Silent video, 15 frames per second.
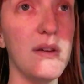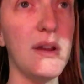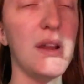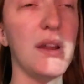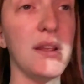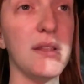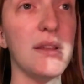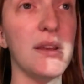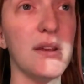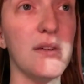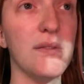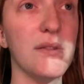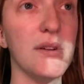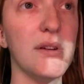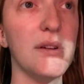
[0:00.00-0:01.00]
anything
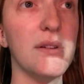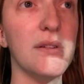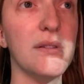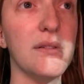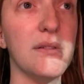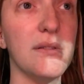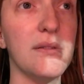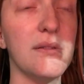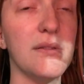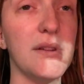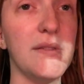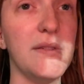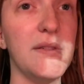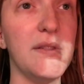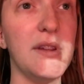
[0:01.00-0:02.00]
over
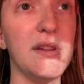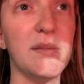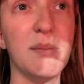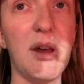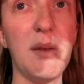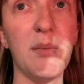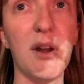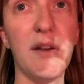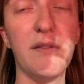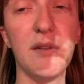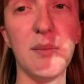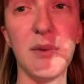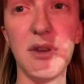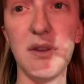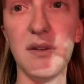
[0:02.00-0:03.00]
$350 is my
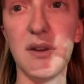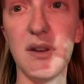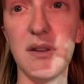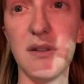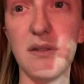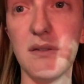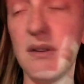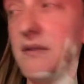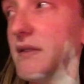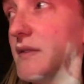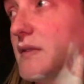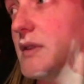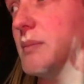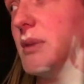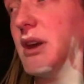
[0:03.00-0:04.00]
profit, but you get the
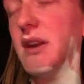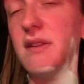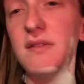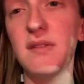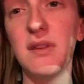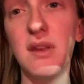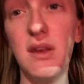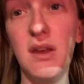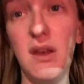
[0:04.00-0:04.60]
$350 base.